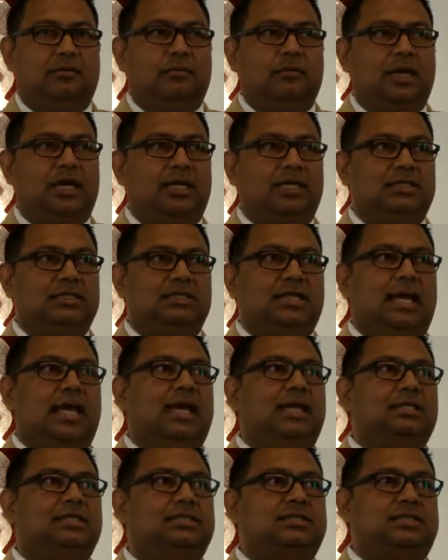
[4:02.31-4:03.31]
but it
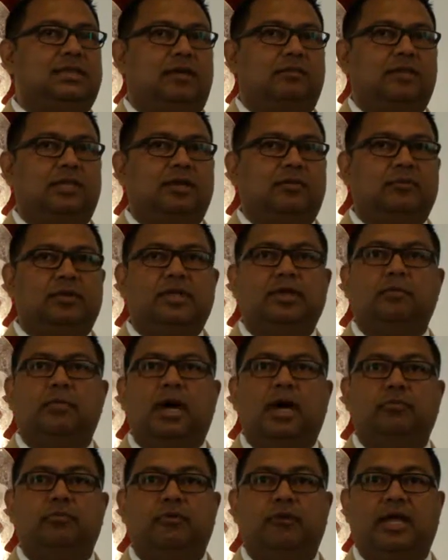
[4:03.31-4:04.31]
changed something within
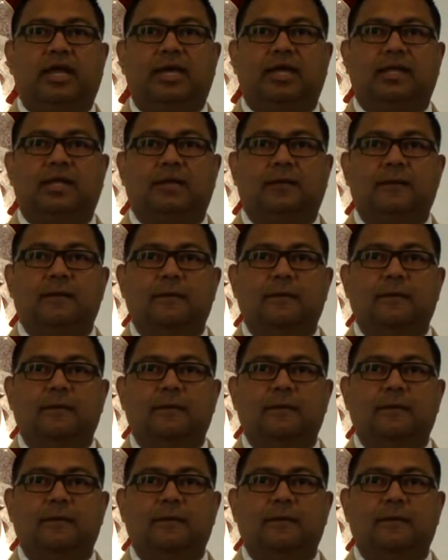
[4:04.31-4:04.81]
my brain,